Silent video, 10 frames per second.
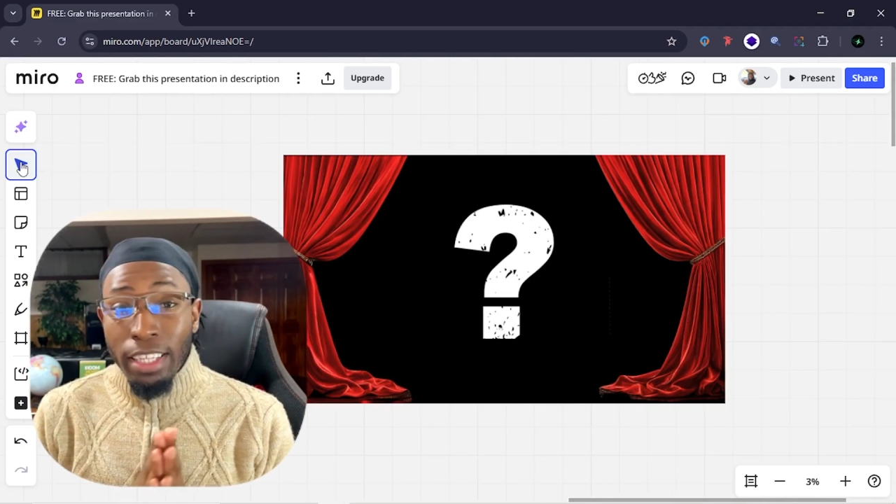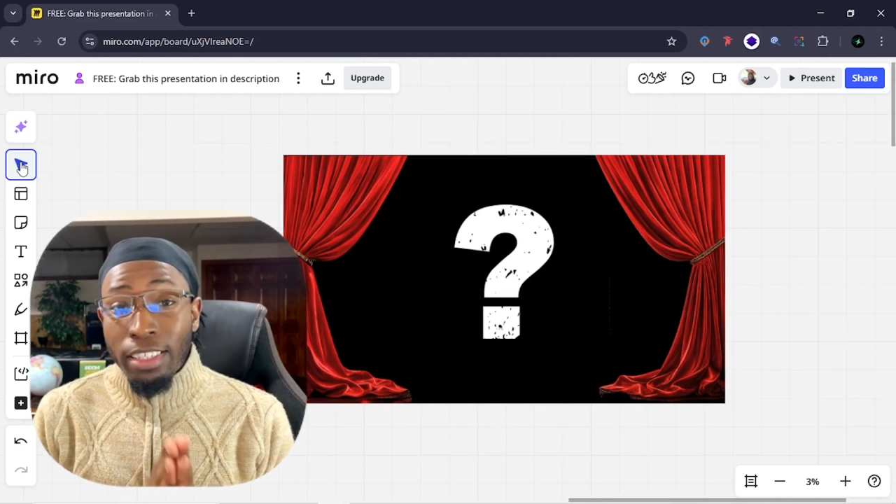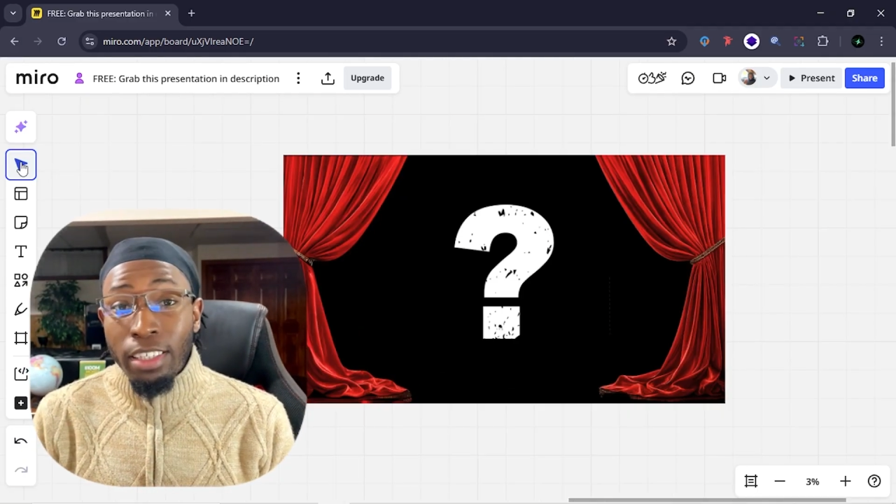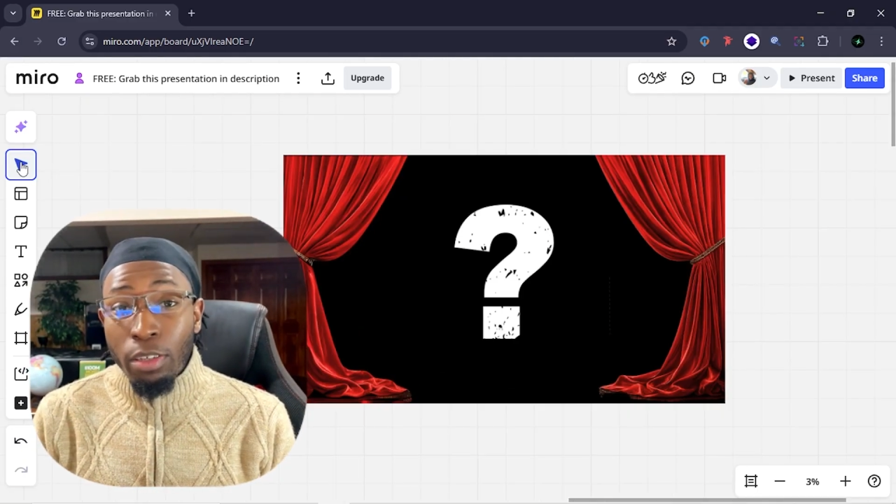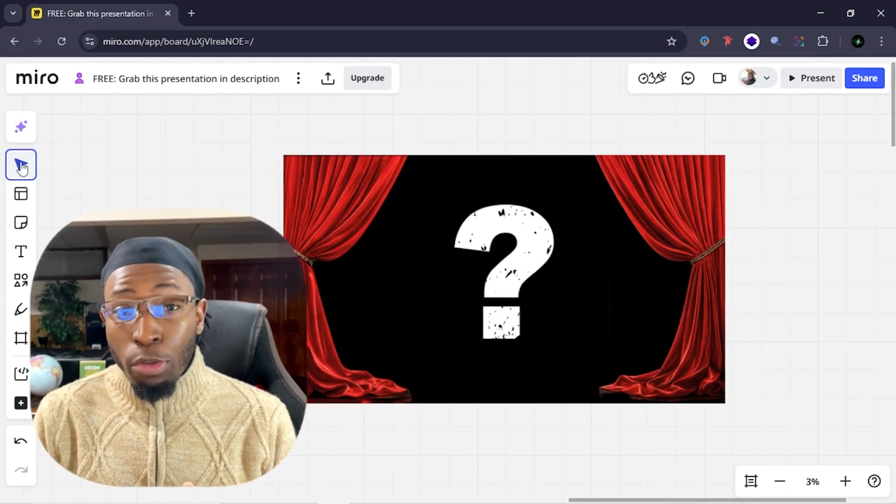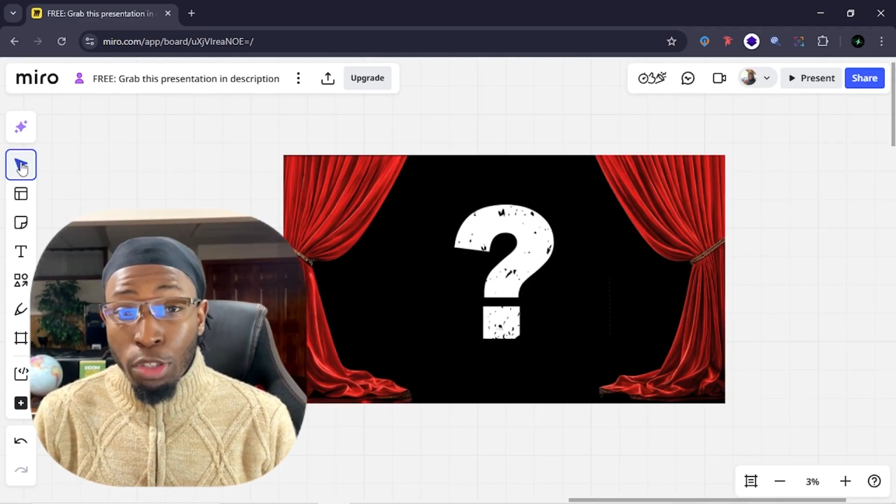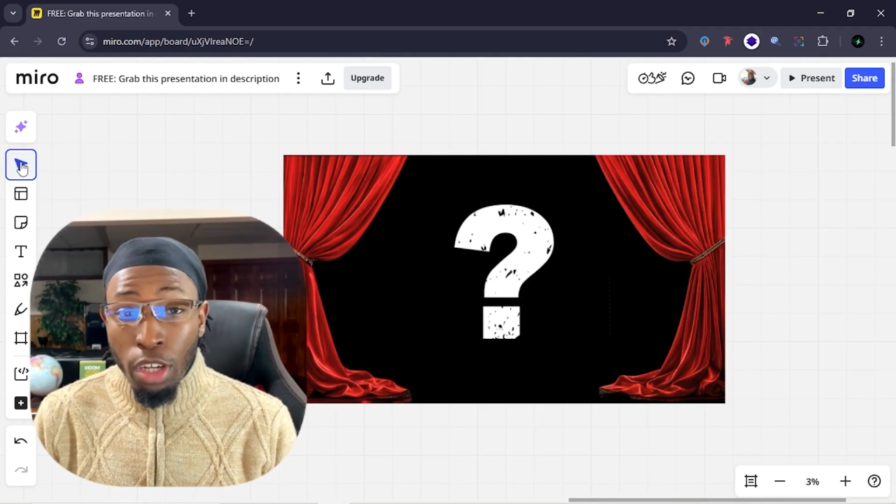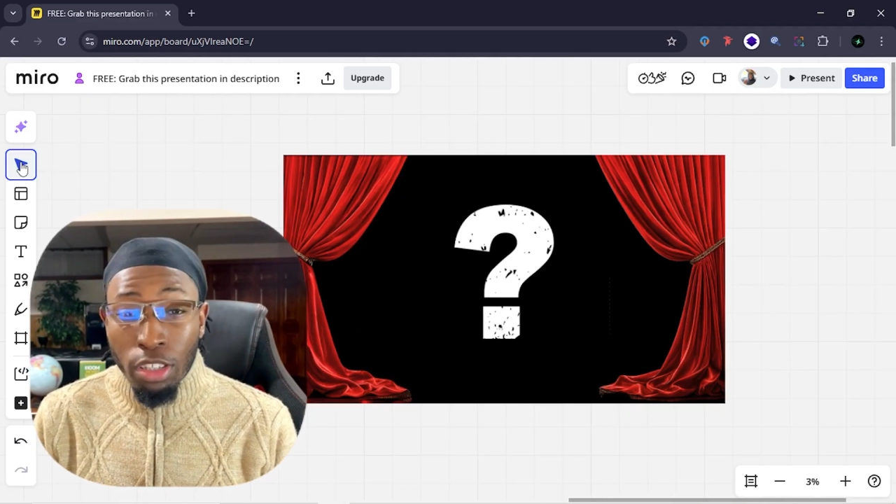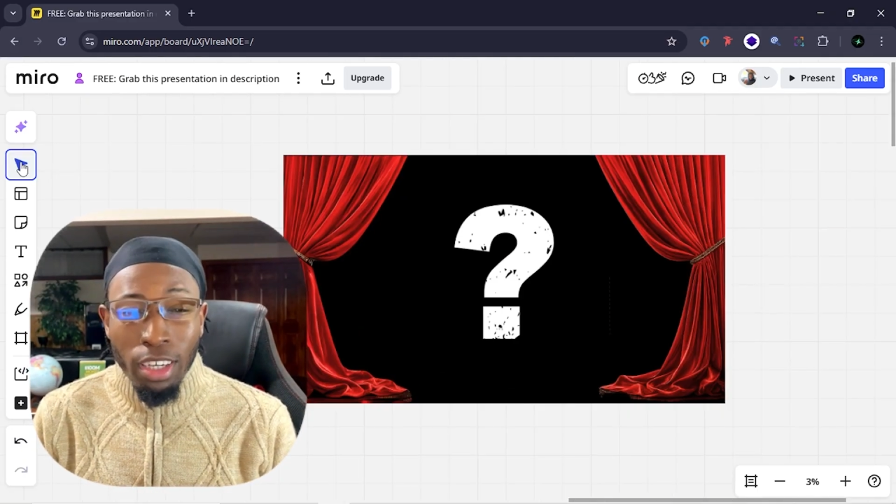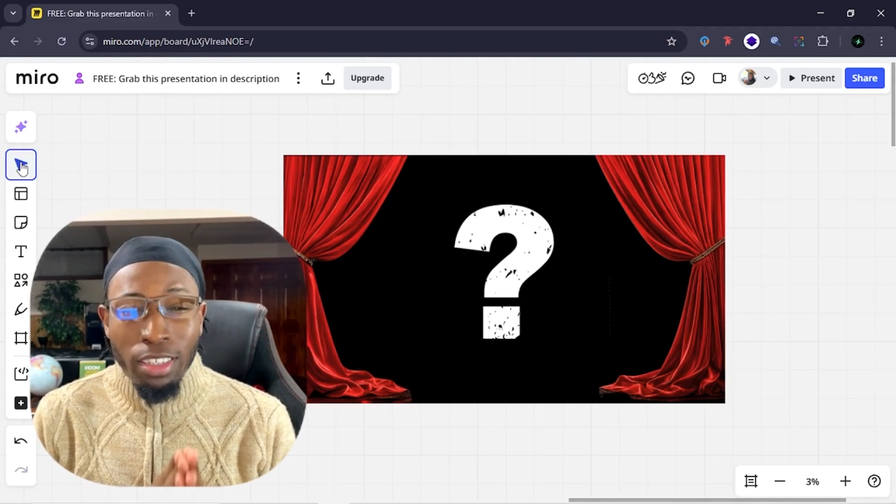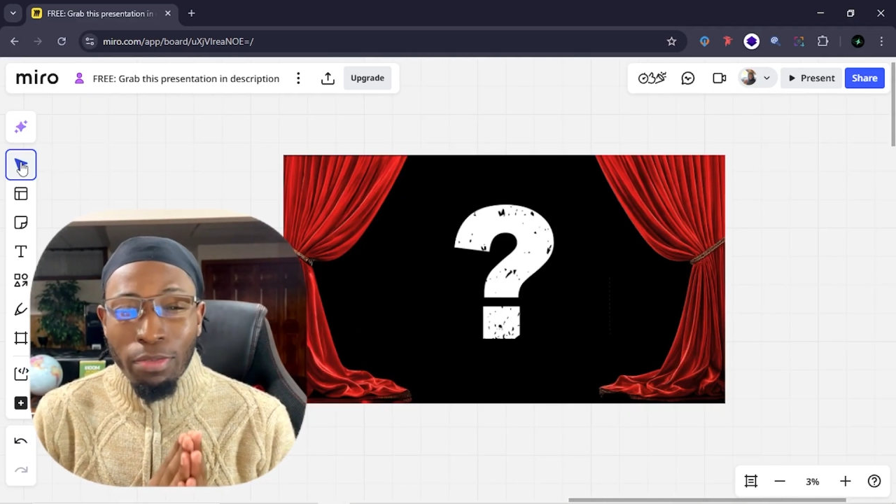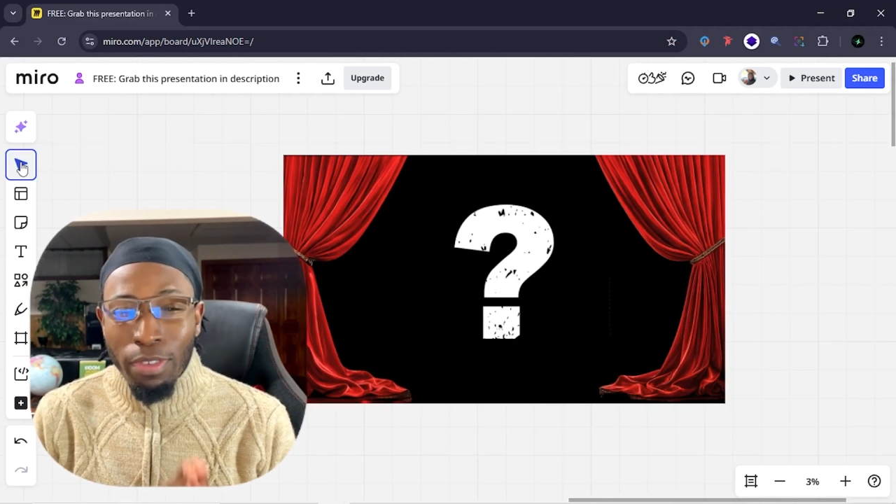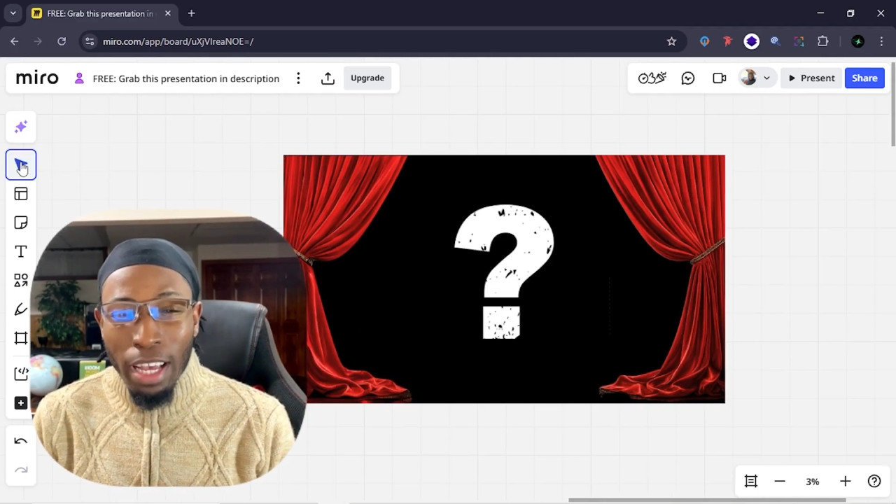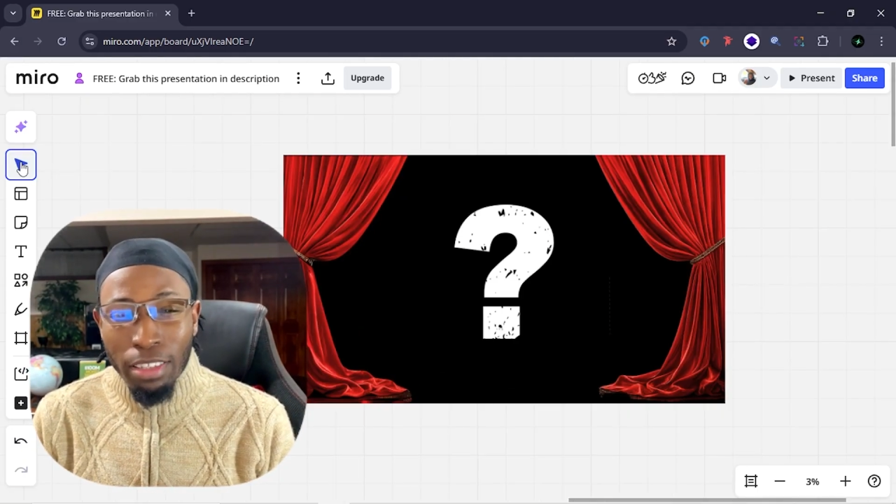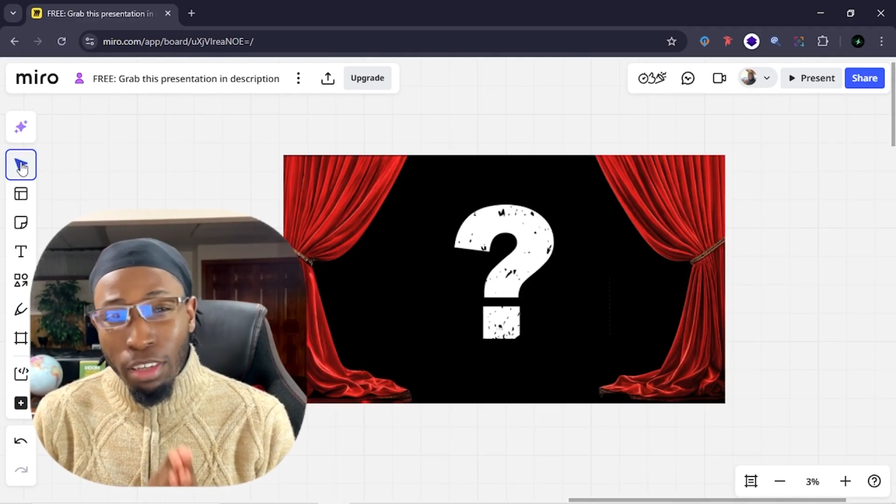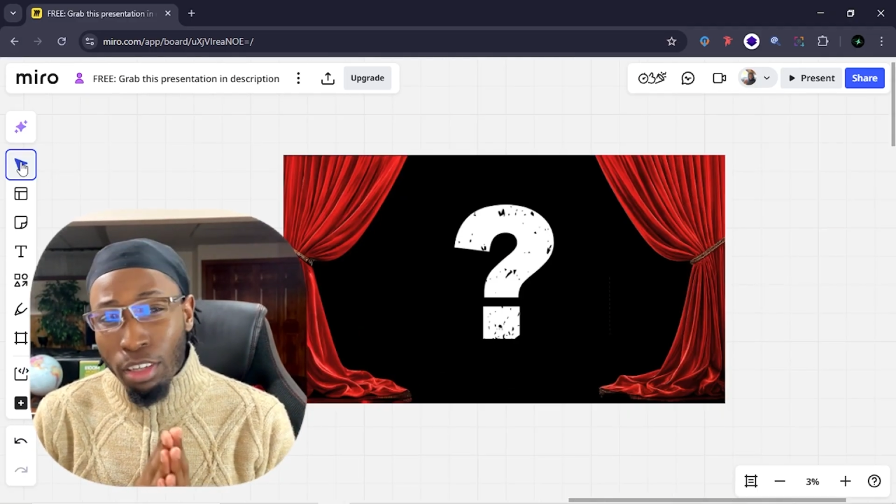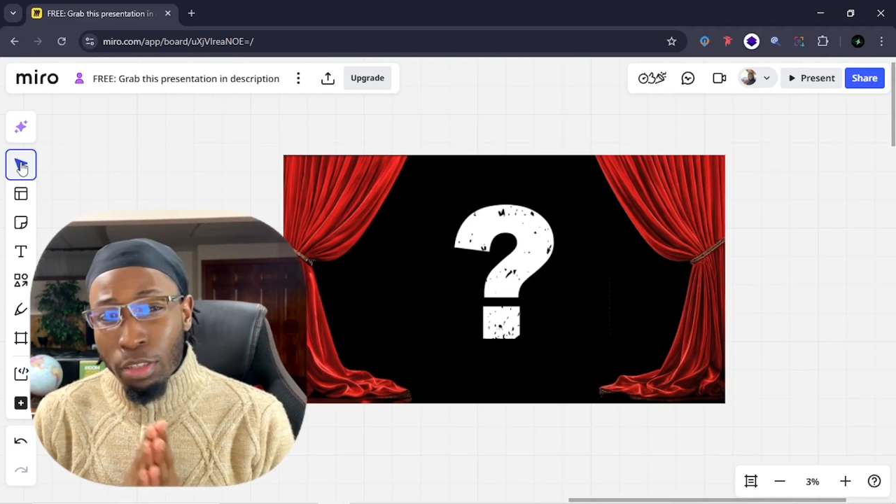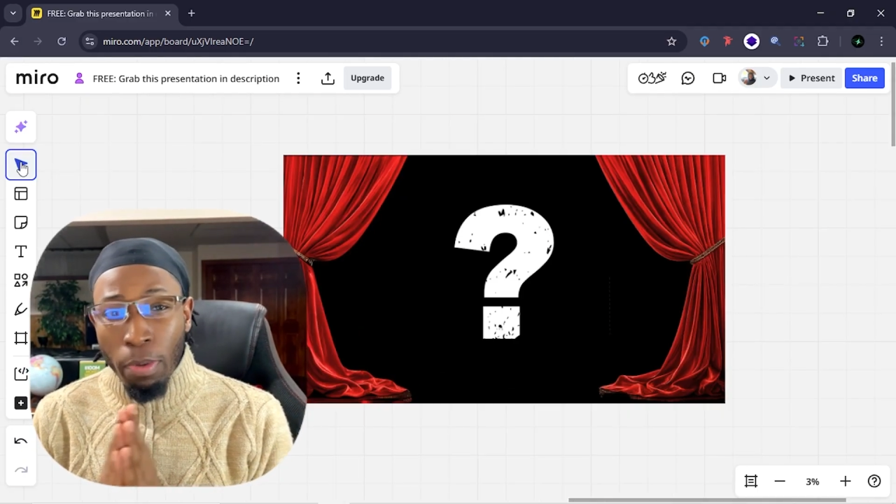and see results as fast as